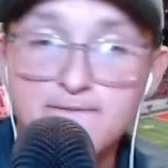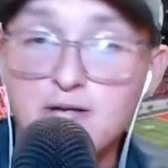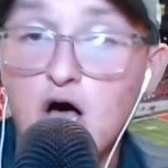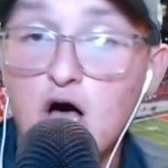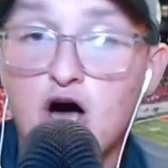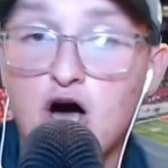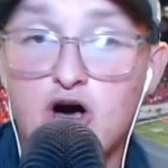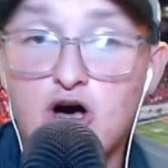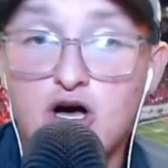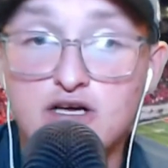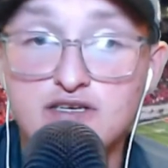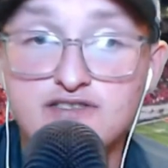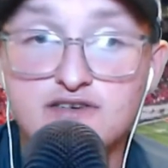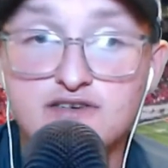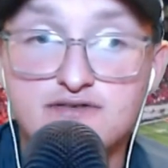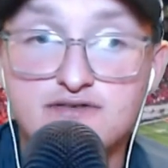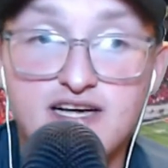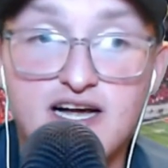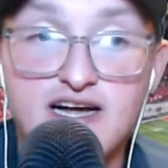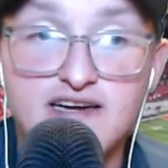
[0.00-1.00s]

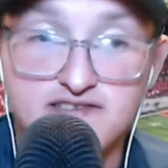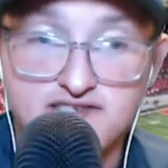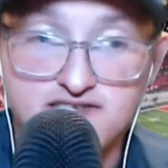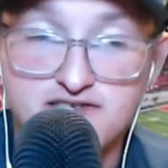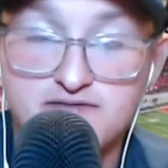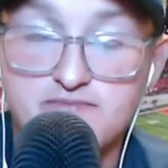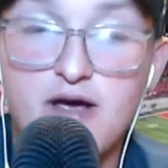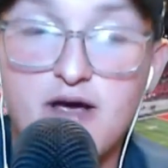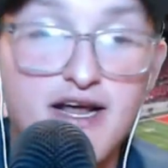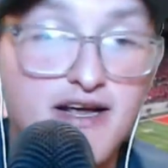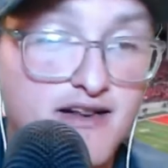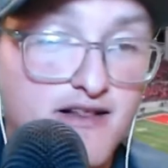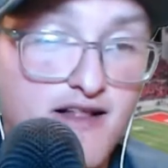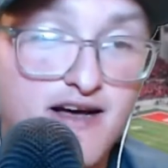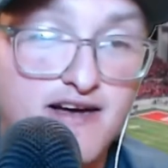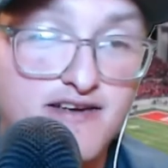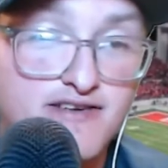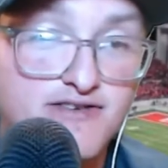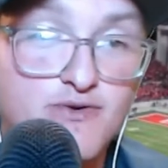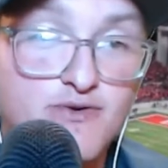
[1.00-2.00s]
Also, Texas making a
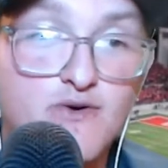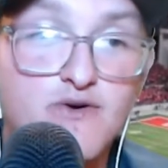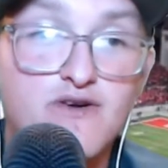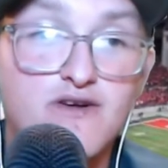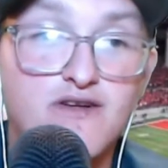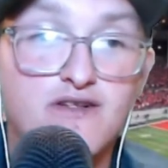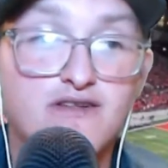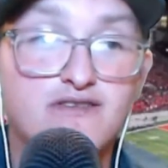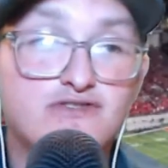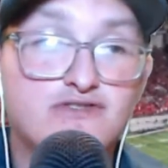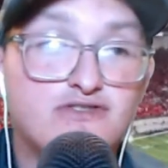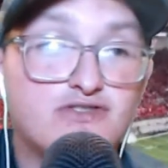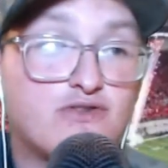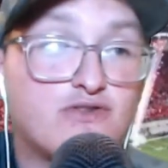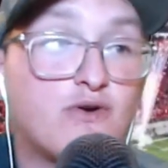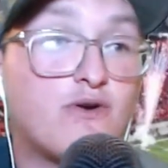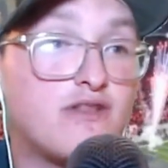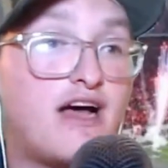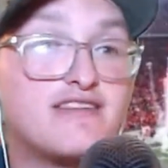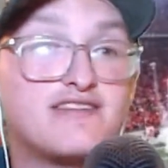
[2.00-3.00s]
lot of
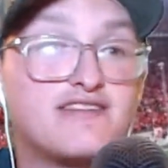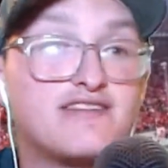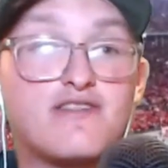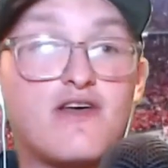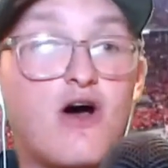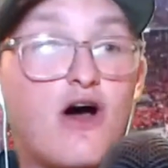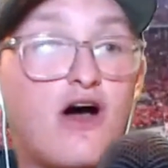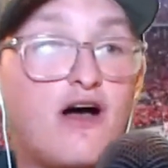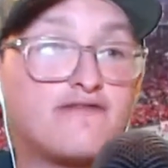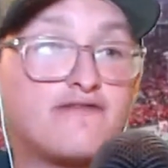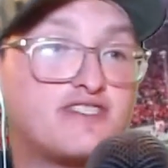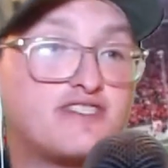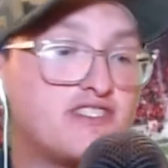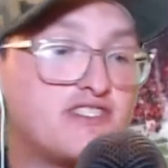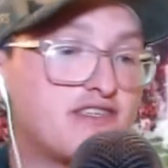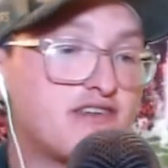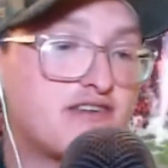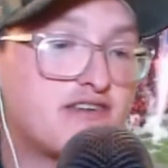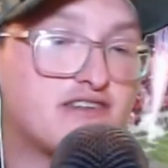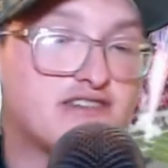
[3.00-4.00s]
storylines in the
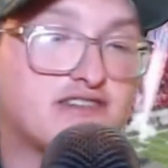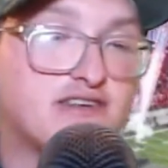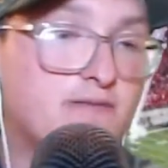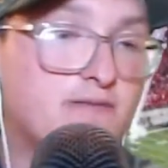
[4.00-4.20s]
offseason because they're